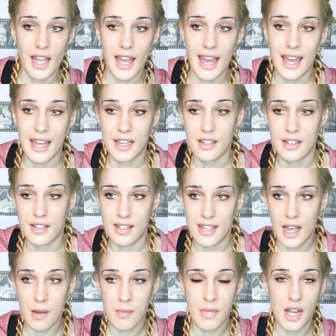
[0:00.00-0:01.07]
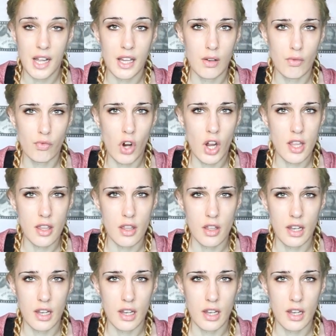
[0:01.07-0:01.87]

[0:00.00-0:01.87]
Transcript: and down my right